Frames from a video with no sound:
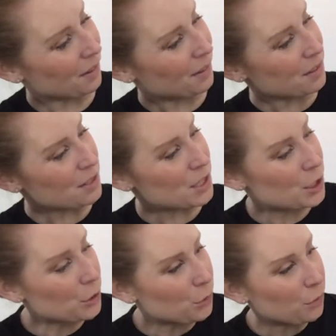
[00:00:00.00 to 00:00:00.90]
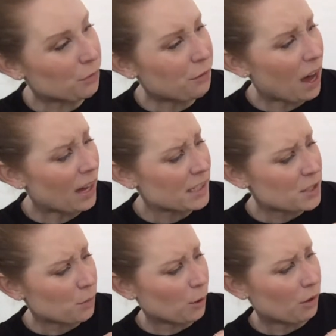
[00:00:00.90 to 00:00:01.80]
Soon vines
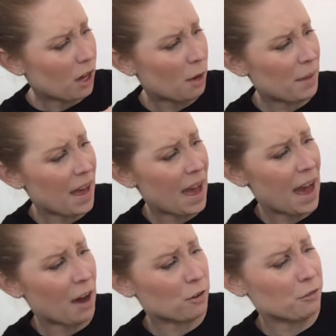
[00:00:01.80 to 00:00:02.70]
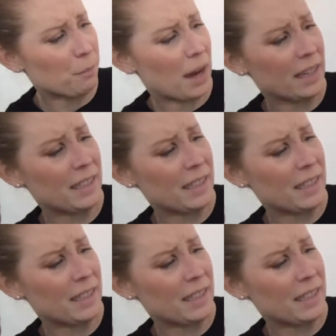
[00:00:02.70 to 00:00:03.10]
will come out of my